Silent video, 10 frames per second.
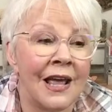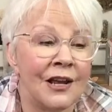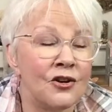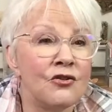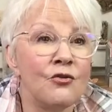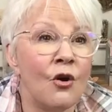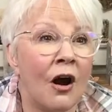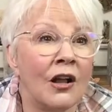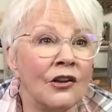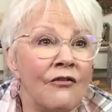and do
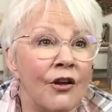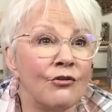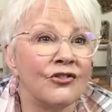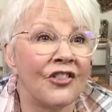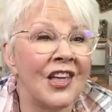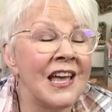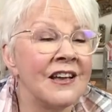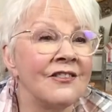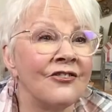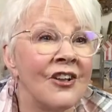all of those
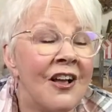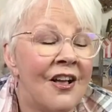things